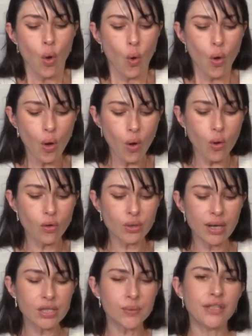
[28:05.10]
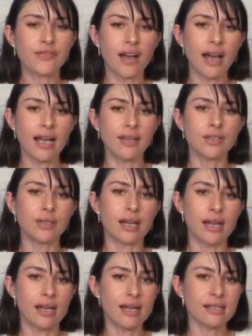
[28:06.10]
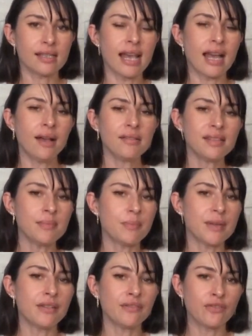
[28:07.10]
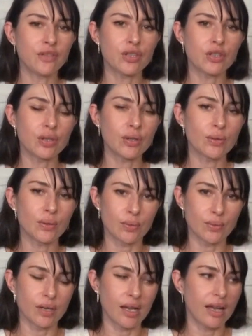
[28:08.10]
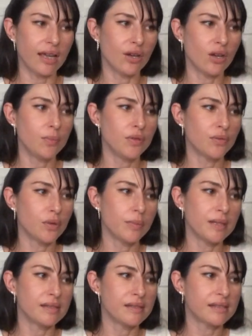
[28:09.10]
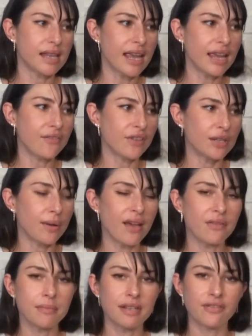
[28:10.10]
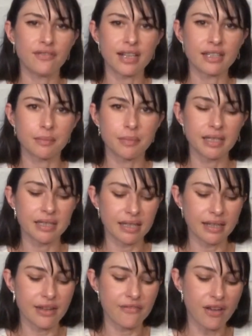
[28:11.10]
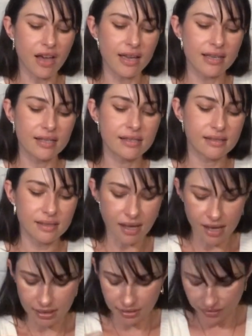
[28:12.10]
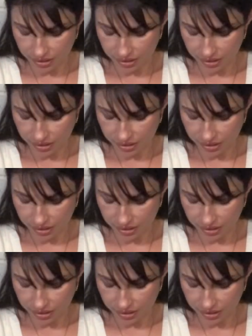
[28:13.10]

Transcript: Woo, 2025, you guys. How's it been for you? I hope you've all been safe and you haven't been affected by the LA fires. I live in